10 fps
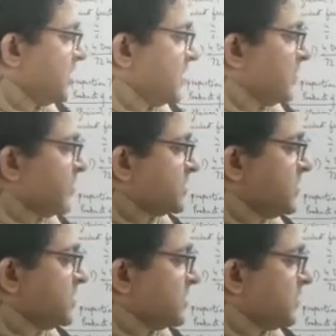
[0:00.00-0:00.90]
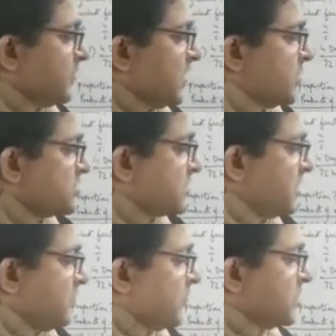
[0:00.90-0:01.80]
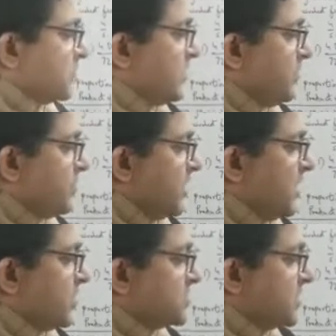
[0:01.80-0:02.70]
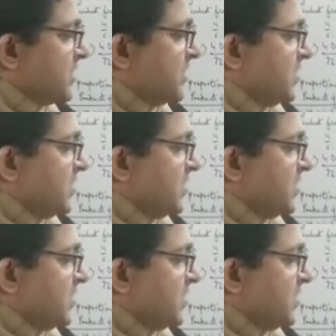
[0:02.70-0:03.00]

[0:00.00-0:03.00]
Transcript: which means B into C. What is B? B into C.